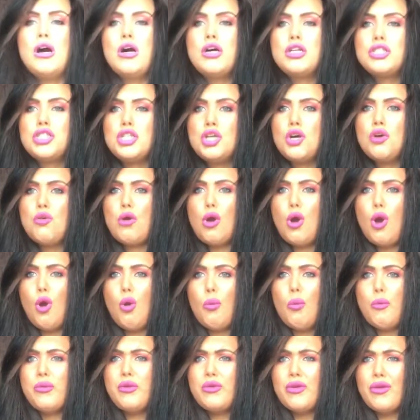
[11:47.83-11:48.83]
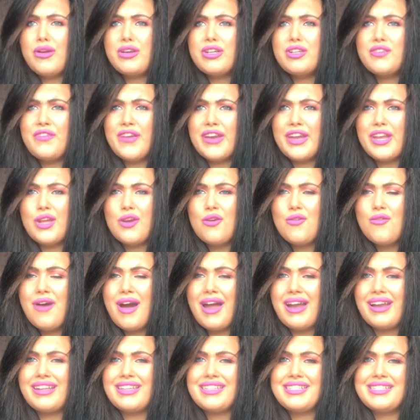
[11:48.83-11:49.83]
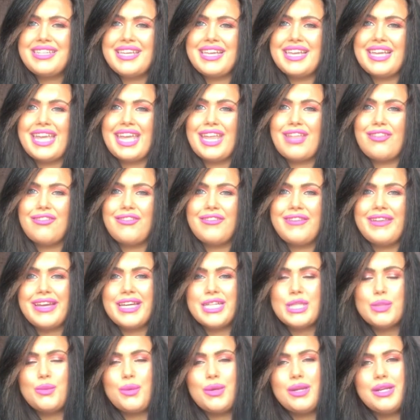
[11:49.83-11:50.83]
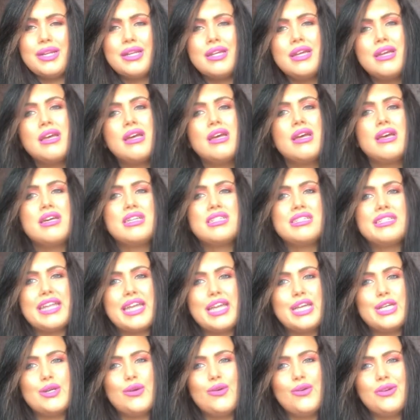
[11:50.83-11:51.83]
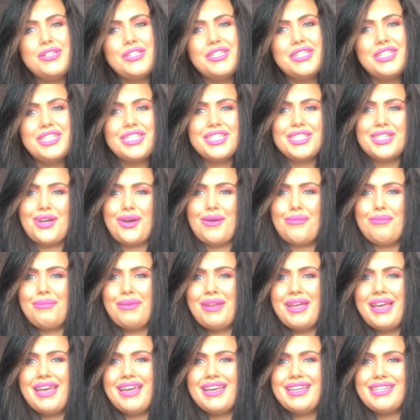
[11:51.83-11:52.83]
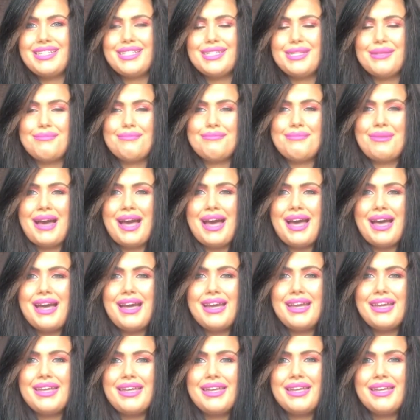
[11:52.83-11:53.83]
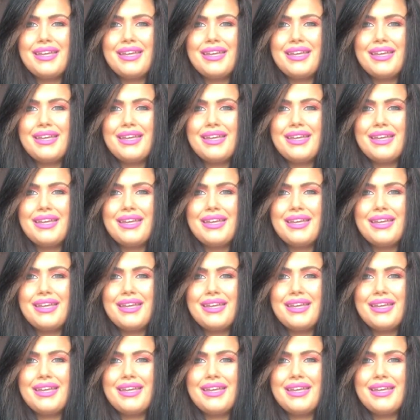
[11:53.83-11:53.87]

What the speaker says: So I hope you enjoyed this video, and I'll see you again for the next one. Stay gorgeous. God bless. Bye.